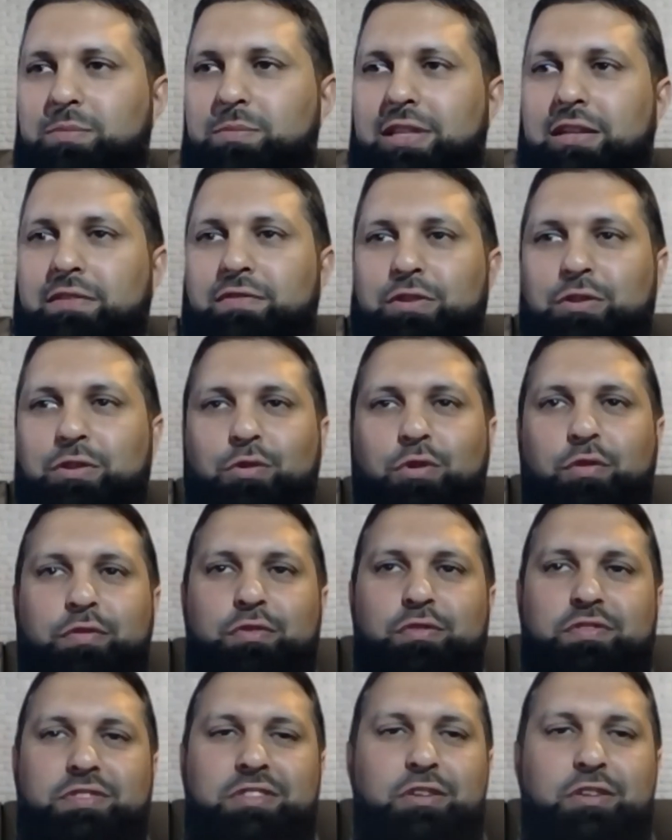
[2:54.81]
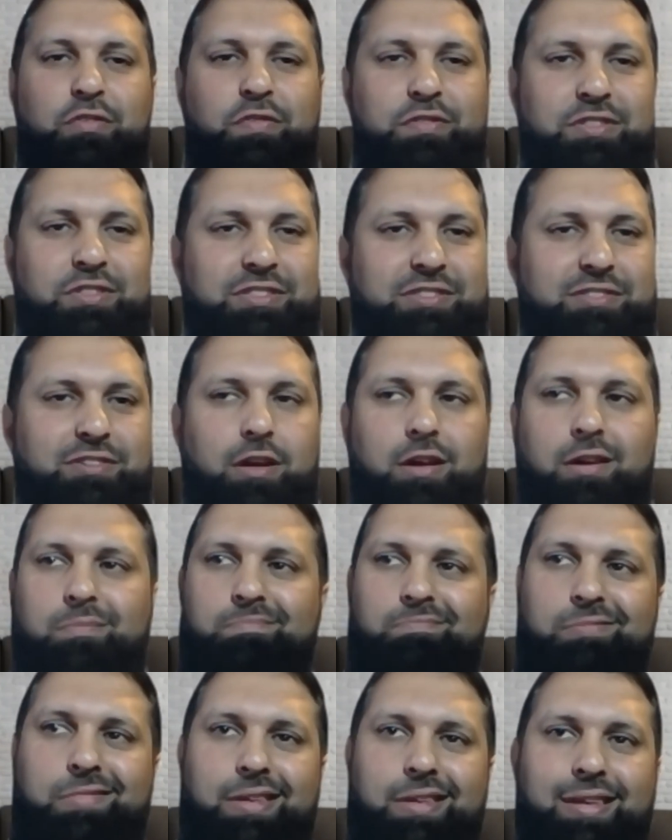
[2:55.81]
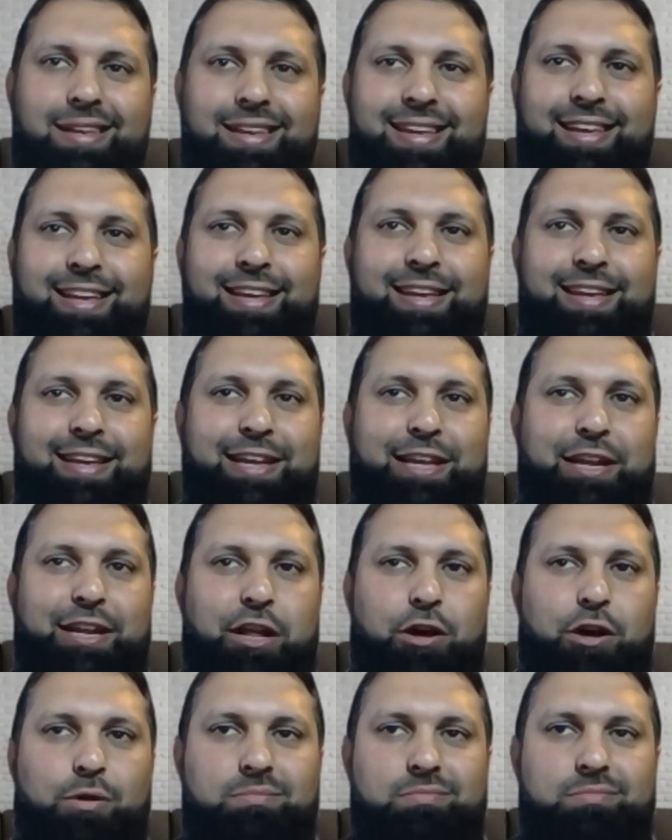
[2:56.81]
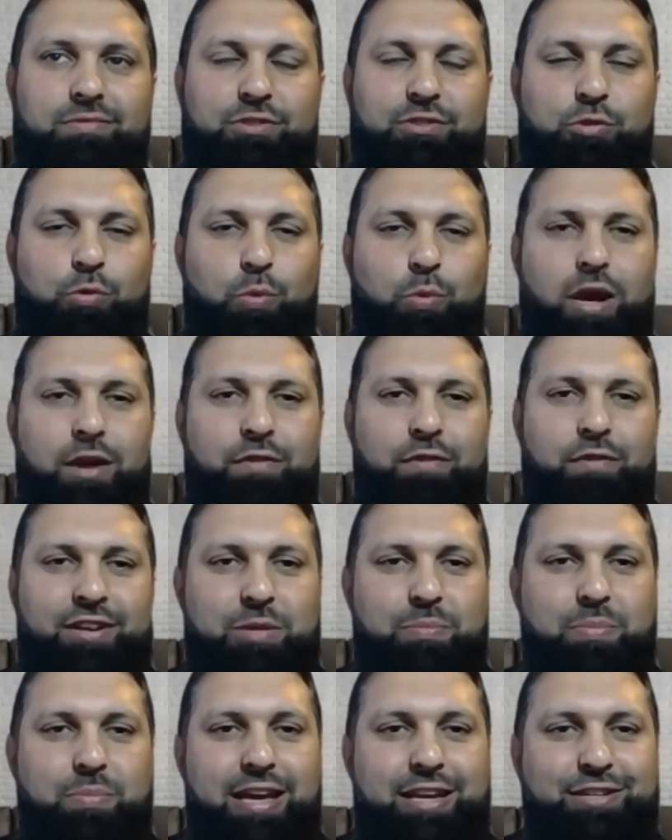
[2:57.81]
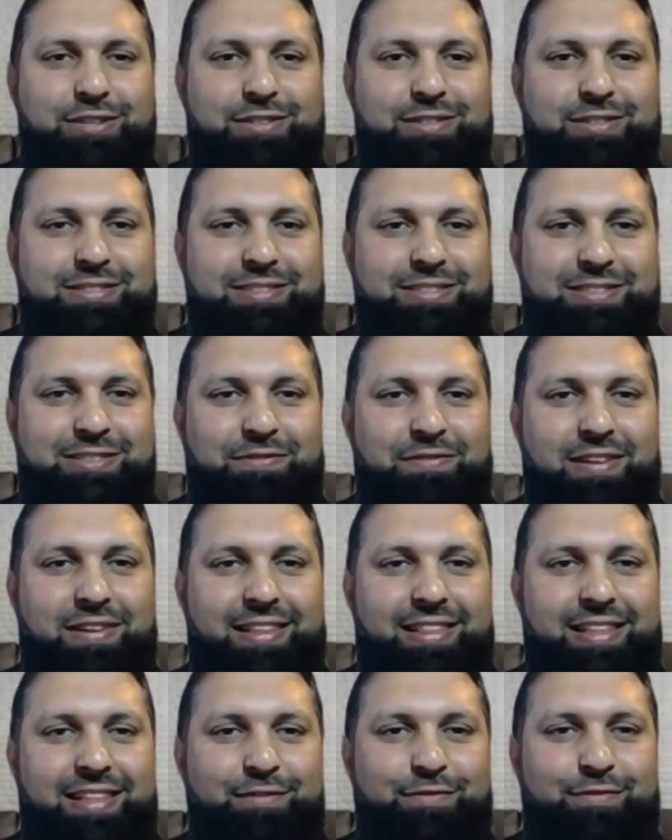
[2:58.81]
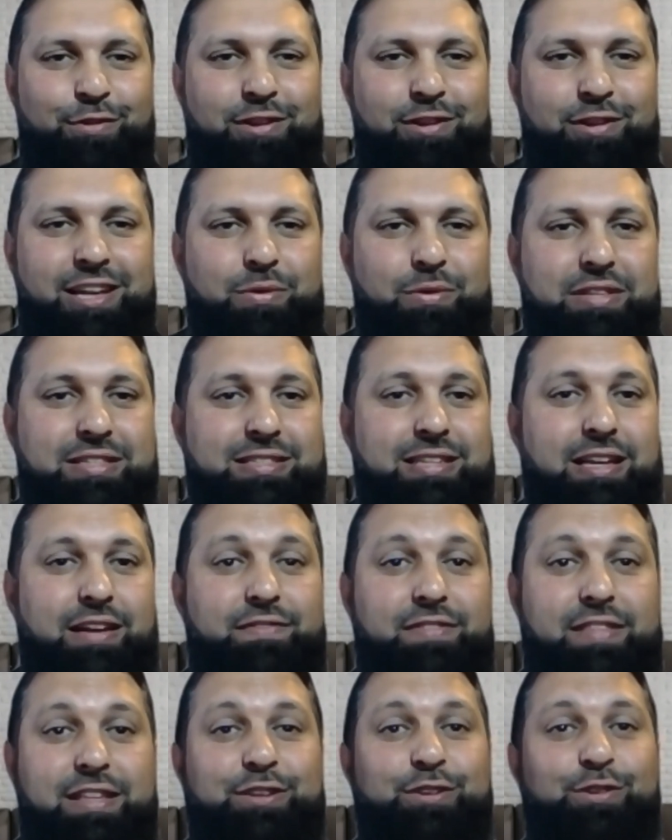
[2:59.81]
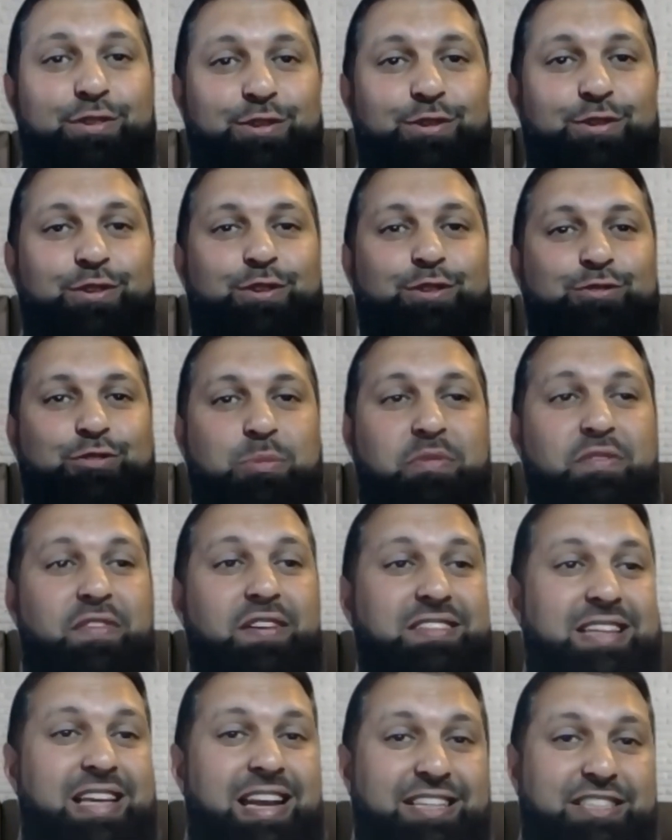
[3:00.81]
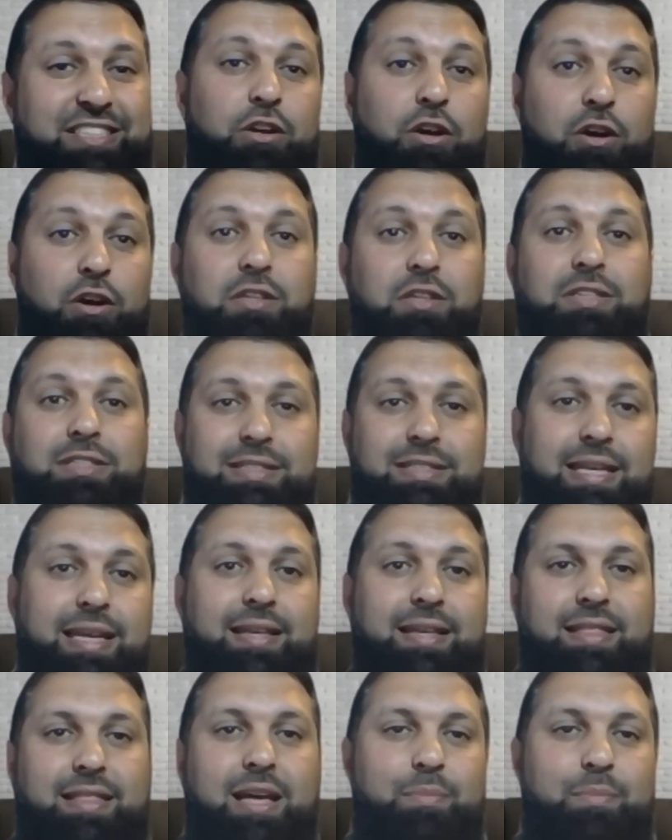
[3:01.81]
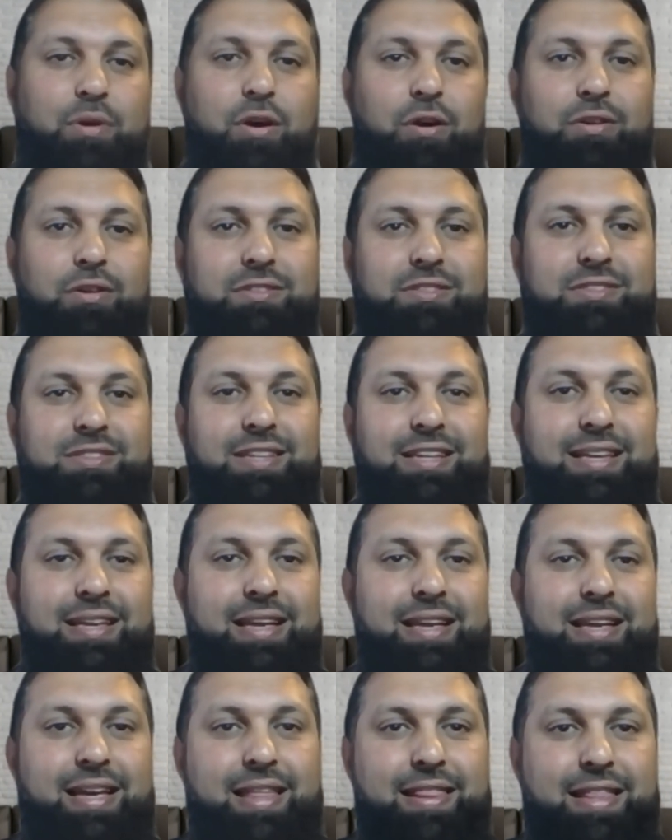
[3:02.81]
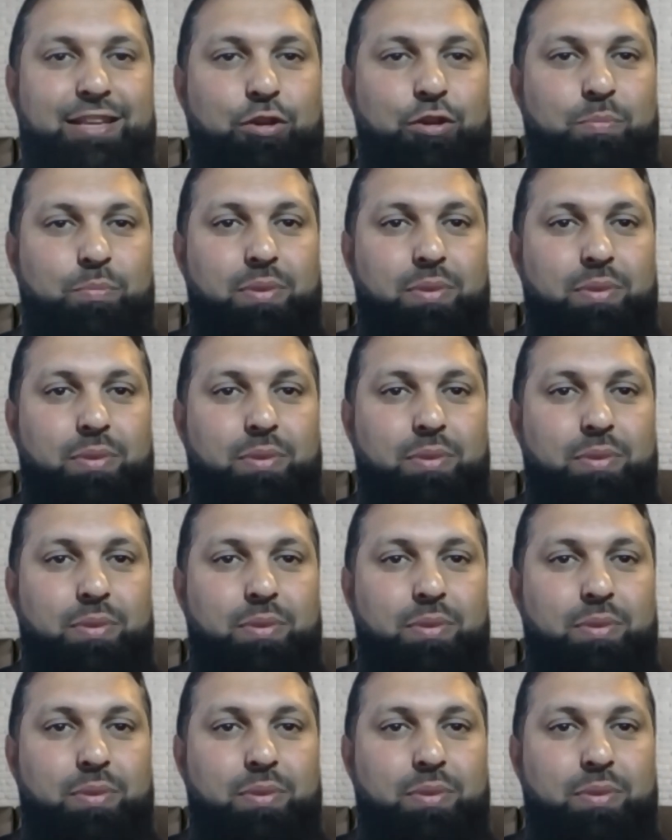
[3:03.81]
But if you all of a sudden start, swearing at your patients and stuff like that and falling out with your staff, then your supervisor can actually untick that box, and then you're